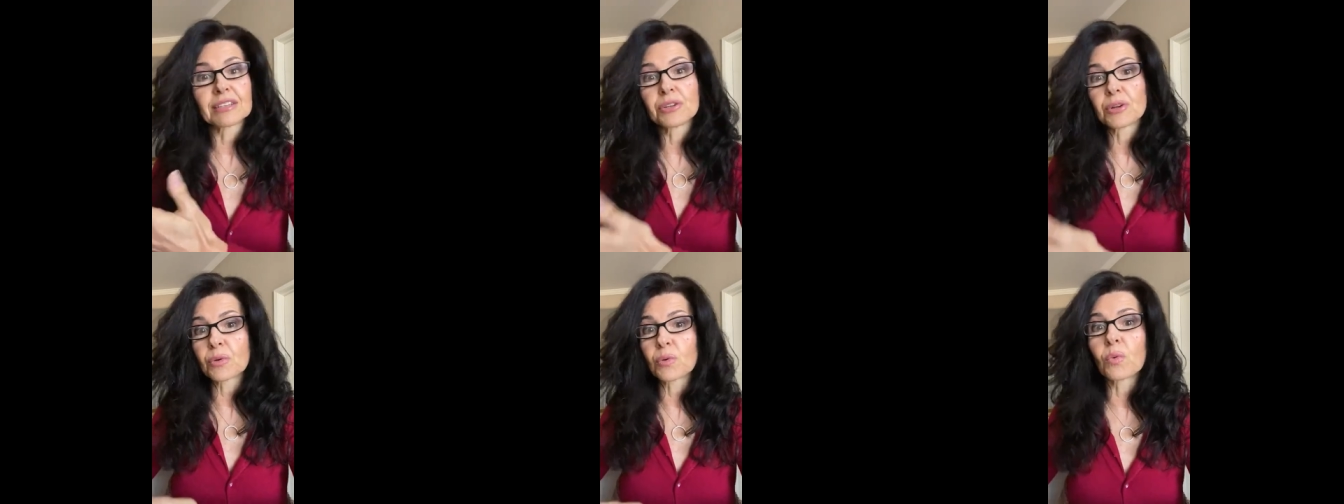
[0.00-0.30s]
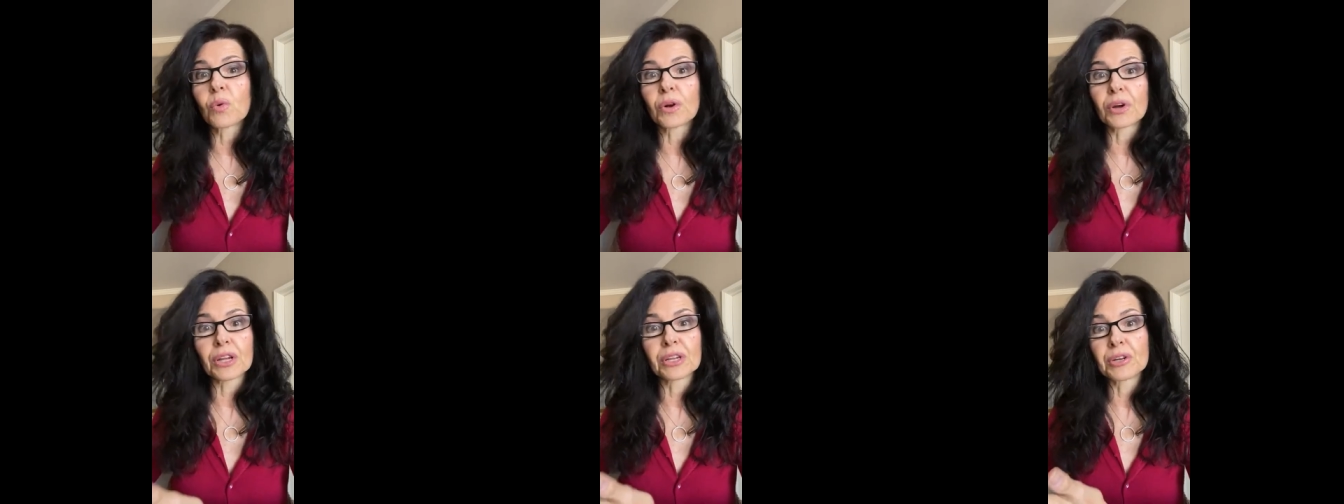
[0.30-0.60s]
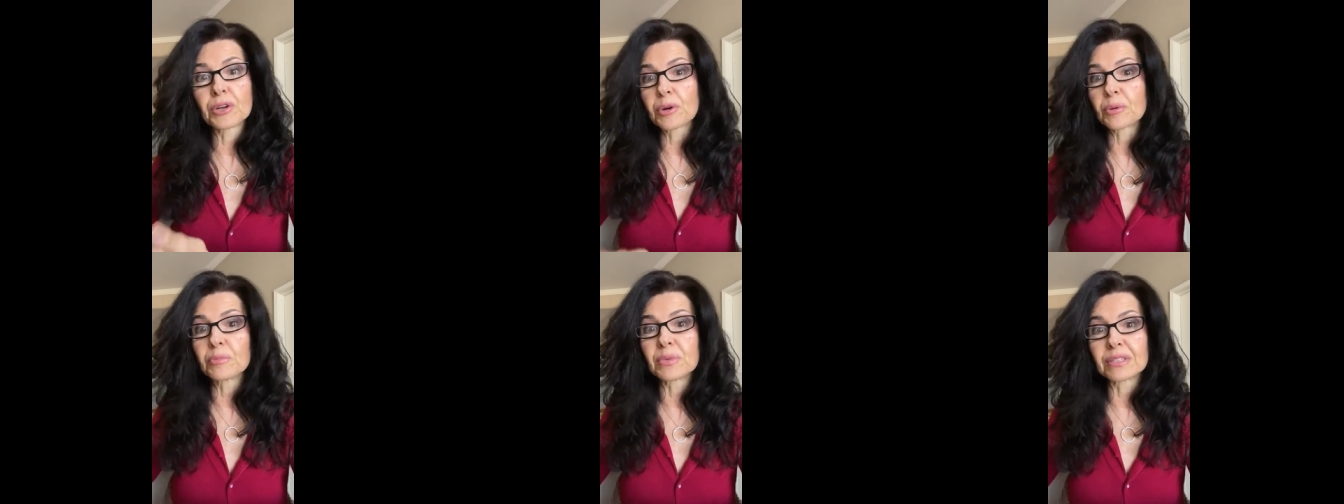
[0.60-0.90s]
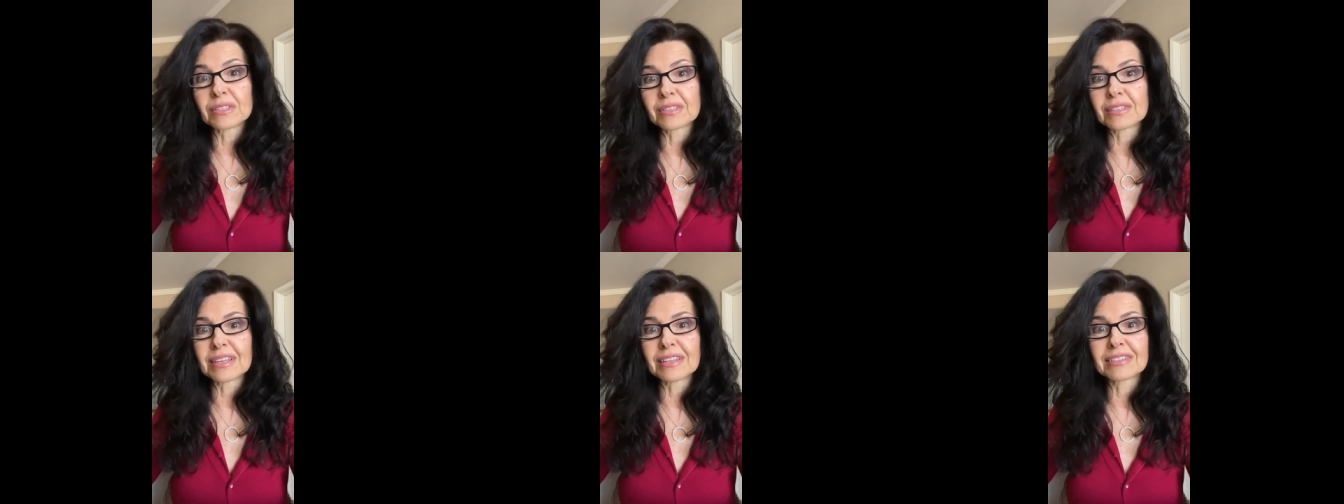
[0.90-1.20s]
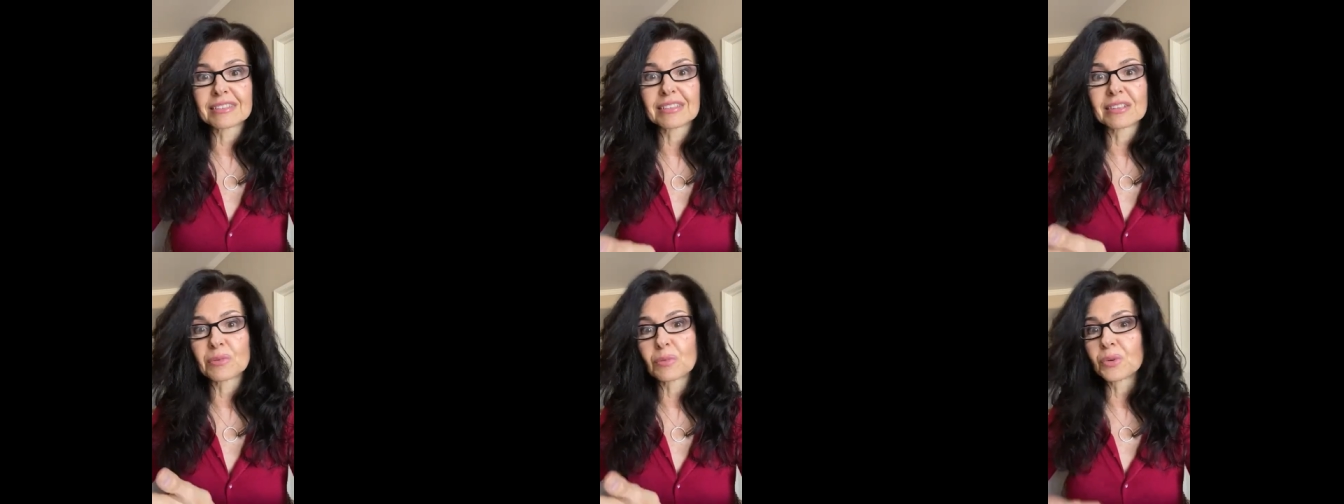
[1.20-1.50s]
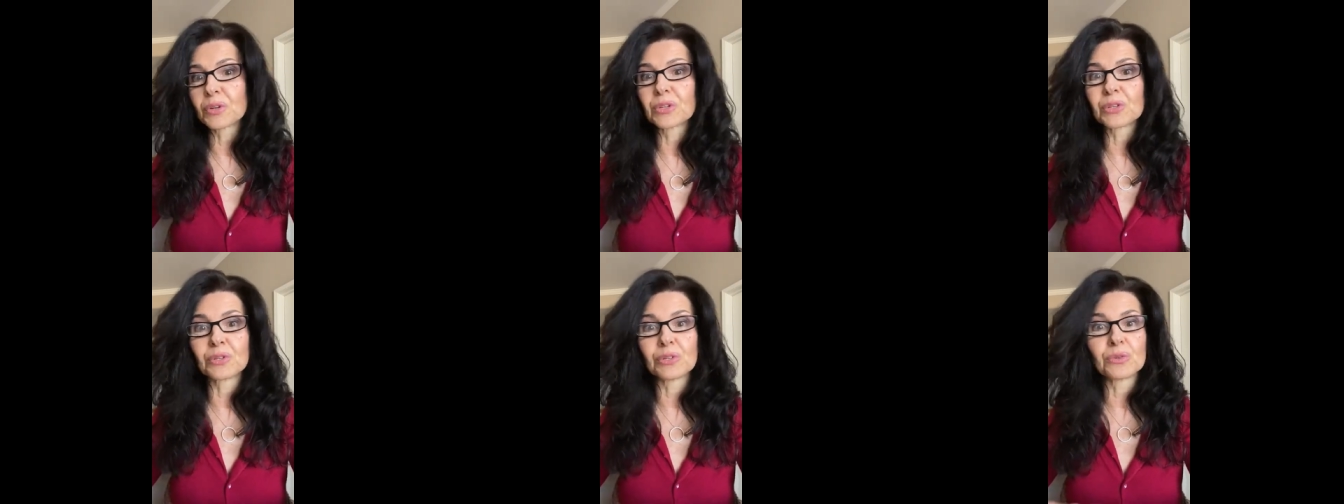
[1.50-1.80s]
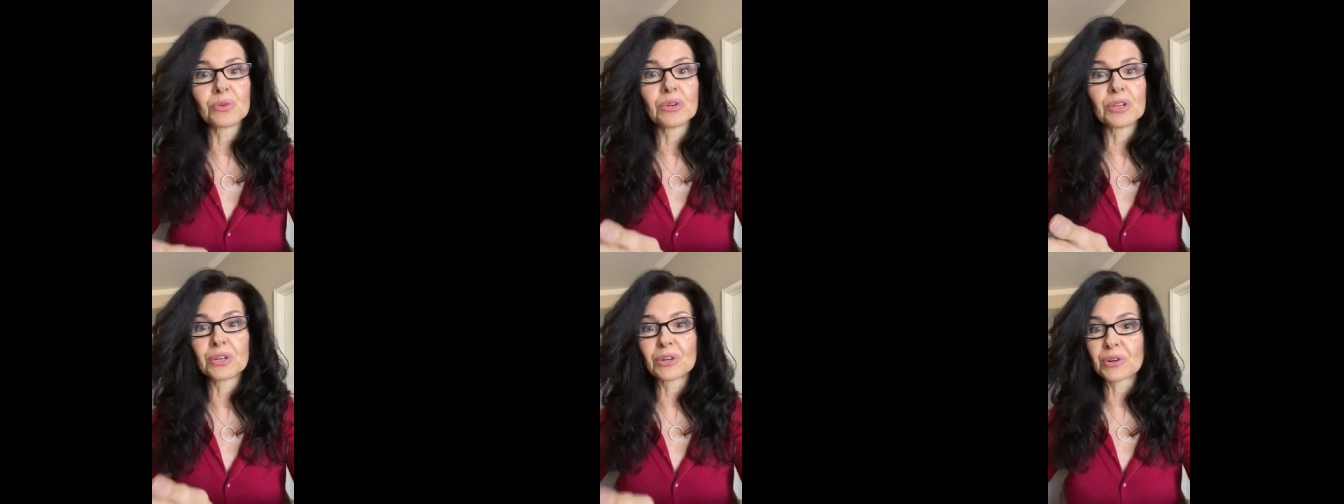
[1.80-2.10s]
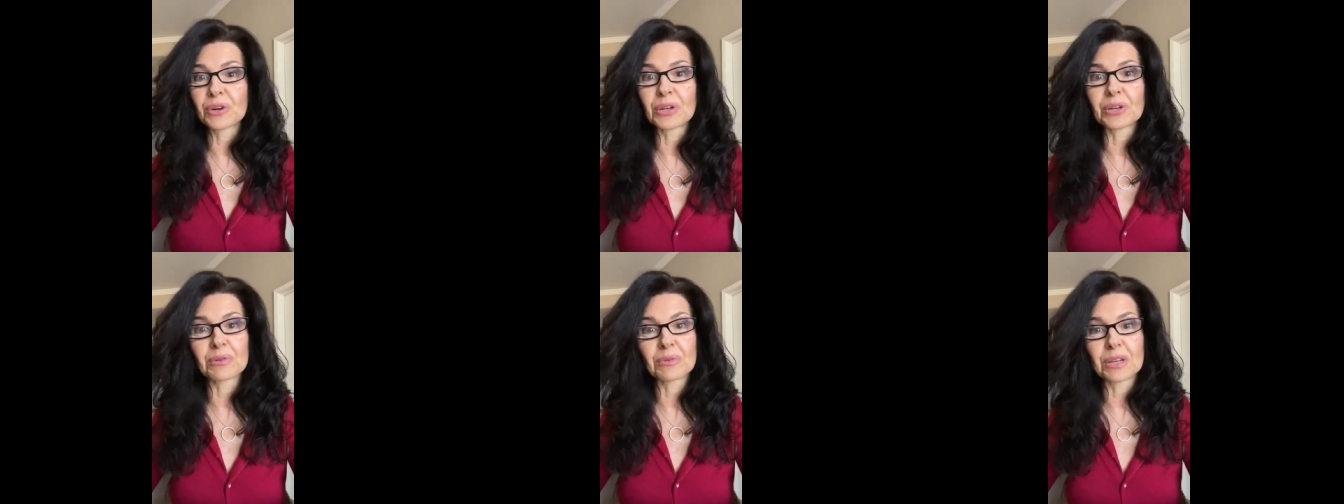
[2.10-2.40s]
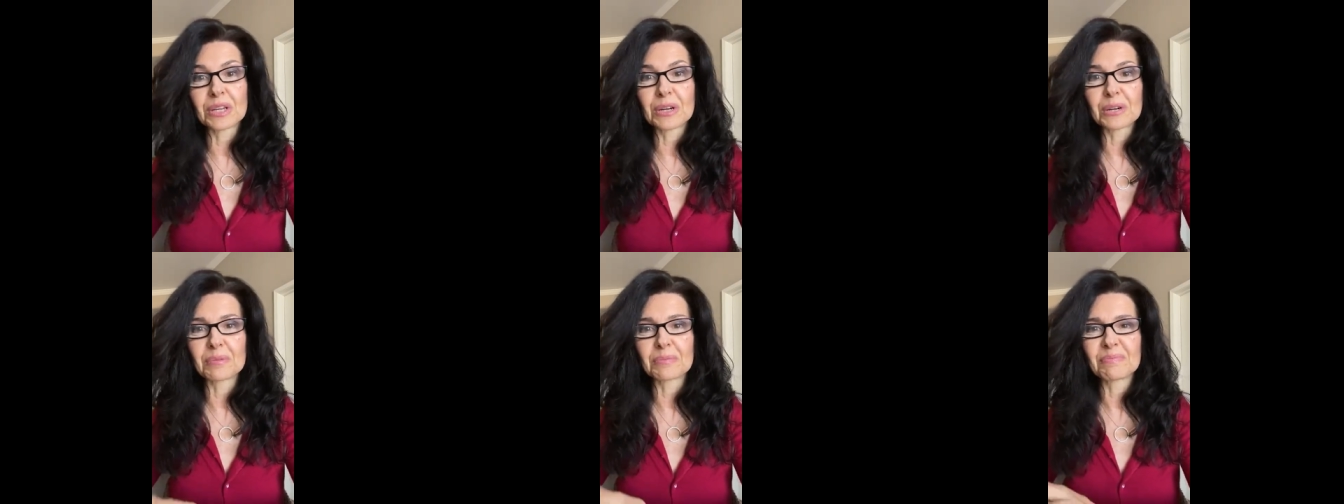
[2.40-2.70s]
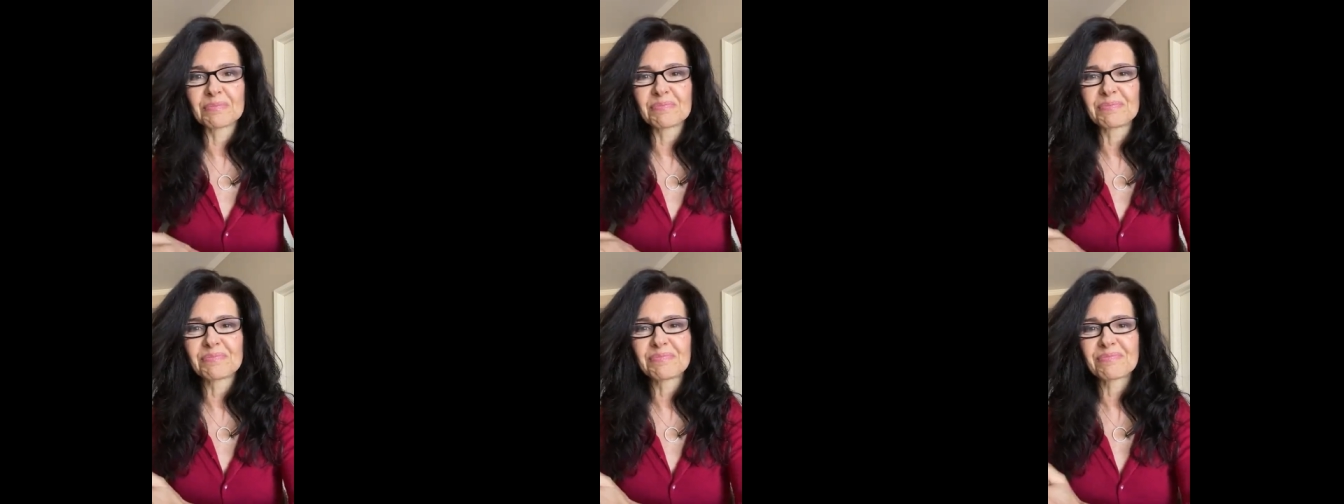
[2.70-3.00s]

in your work, in your business, in what you do in your career.